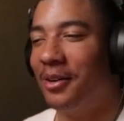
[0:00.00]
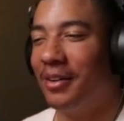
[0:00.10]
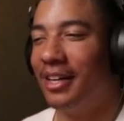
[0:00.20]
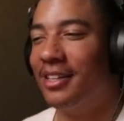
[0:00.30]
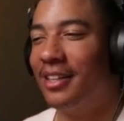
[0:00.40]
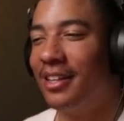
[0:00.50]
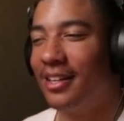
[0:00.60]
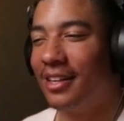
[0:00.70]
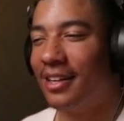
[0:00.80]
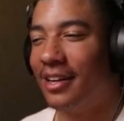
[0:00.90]
that's the
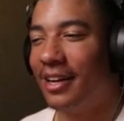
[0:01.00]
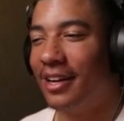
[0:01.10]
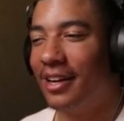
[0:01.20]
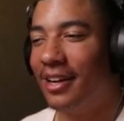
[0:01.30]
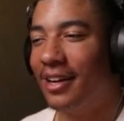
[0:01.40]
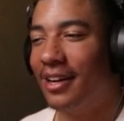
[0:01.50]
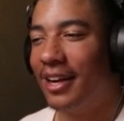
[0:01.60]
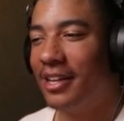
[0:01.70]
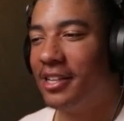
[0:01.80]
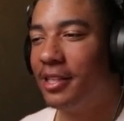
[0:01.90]
thing. And
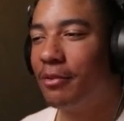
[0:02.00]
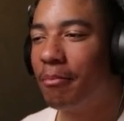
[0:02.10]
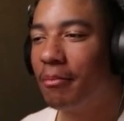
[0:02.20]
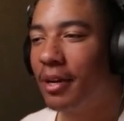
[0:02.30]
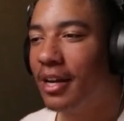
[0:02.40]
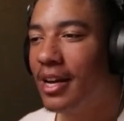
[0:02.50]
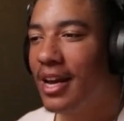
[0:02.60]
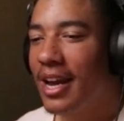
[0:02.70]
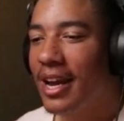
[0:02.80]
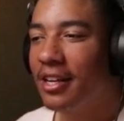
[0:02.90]
she oh, rem- so, yeah,
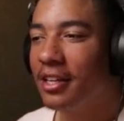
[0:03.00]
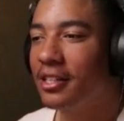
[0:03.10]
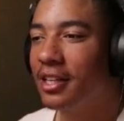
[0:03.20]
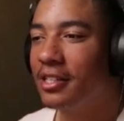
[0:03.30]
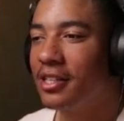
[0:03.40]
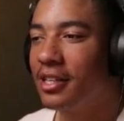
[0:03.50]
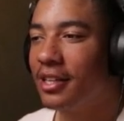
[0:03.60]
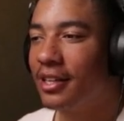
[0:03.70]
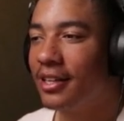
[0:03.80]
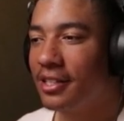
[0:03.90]
and does, not doesn't,
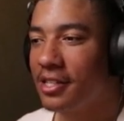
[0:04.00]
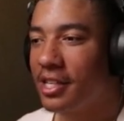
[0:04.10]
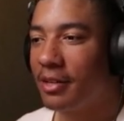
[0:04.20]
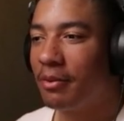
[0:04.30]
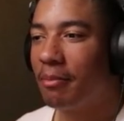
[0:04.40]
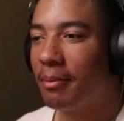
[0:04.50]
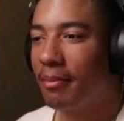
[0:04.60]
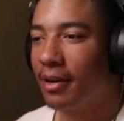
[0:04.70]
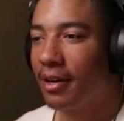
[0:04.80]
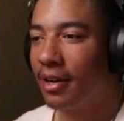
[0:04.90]
yeah. doesn't she yeah,
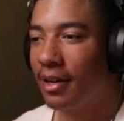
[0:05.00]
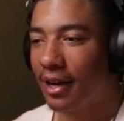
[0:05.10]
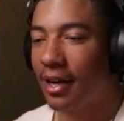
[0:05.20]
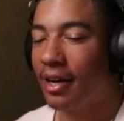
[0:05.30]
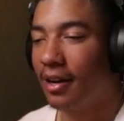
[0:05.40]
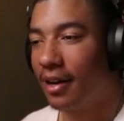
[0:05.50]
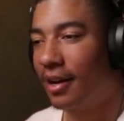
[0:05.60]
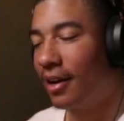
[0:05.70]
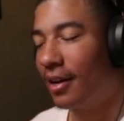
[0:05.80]
remember? Yeah. yeah, yeah. Go